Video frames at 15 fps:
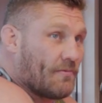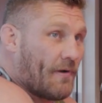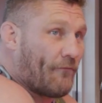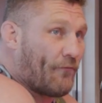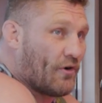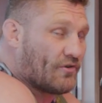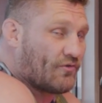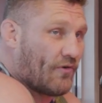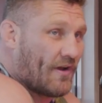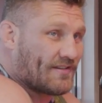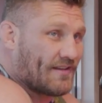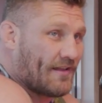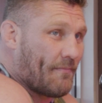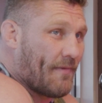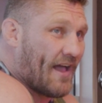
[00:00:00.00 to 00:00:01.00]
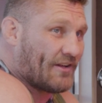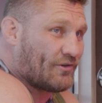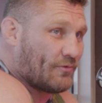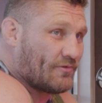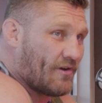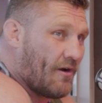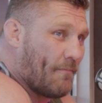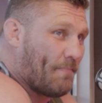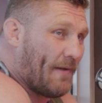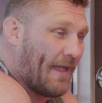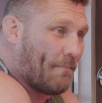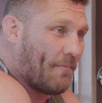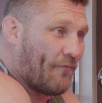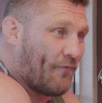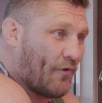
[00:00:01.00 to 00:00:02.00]
So my first wrestling match was on
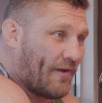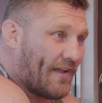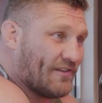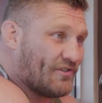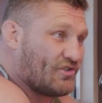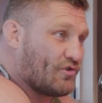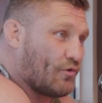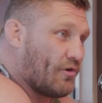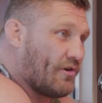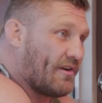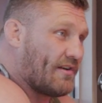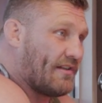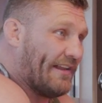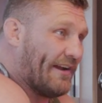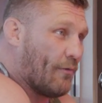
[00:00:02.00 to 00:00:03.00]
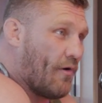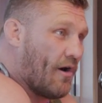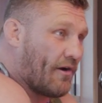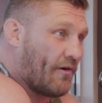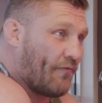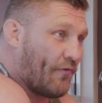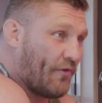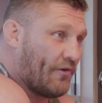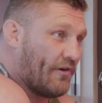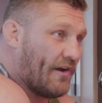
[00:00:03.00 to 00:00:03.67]
pay-per-view against Jordan Clearwater for the